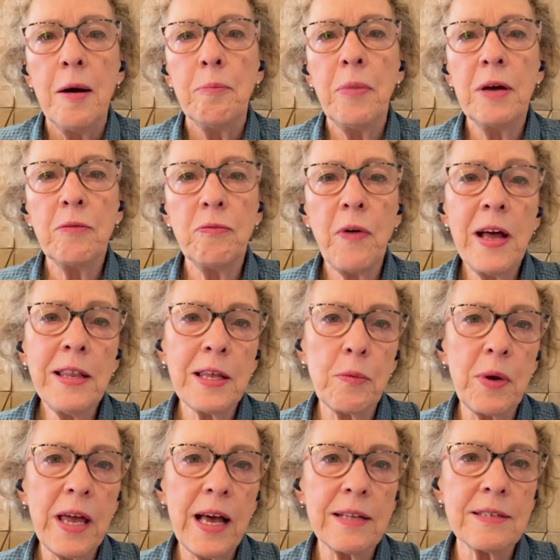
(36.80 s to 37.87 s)
But finally,
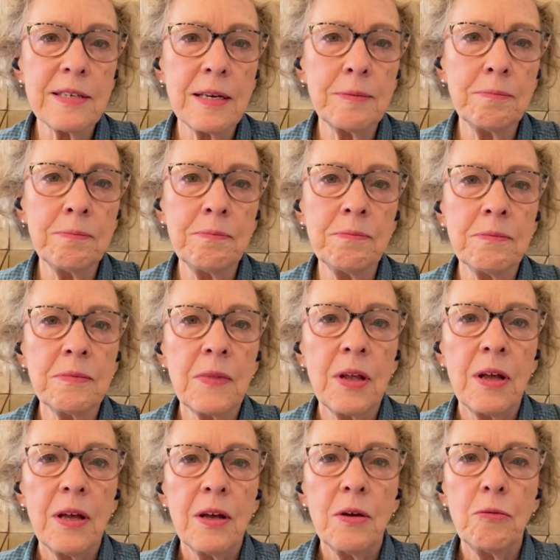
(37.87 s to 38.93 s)
we had some
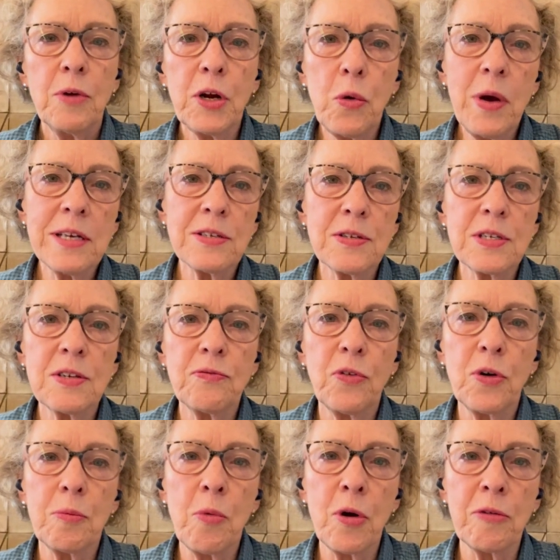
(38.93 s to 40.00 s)
requests
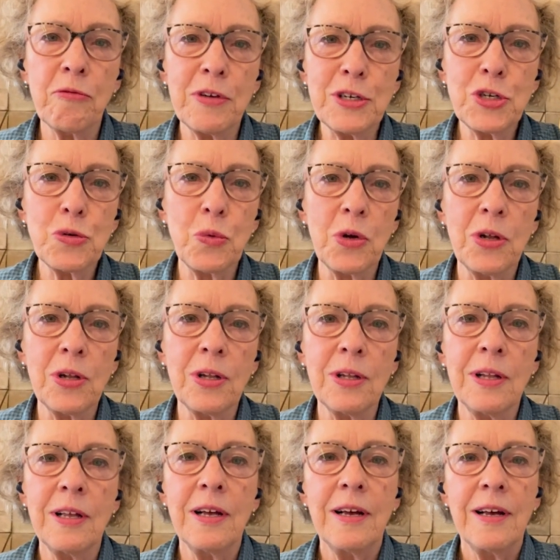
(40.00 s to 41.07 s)
for more visual
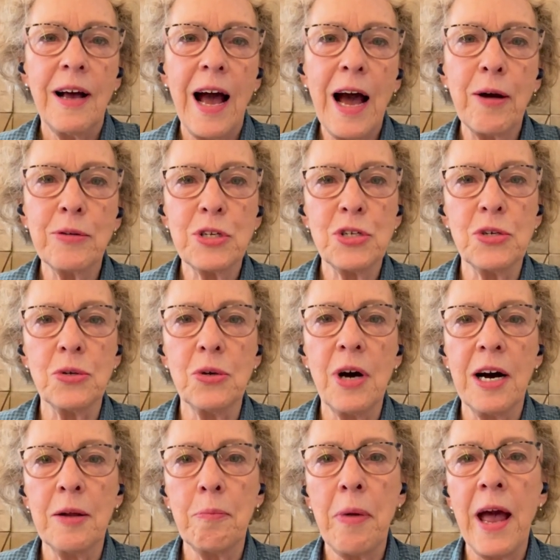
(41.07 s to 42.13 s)
how-to
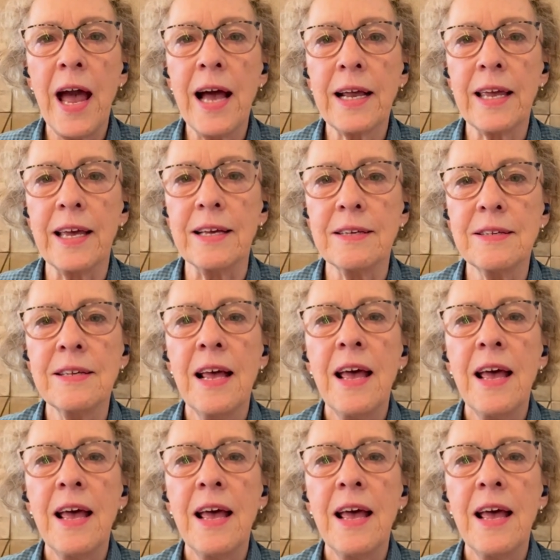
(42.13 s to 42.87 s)
unpacking.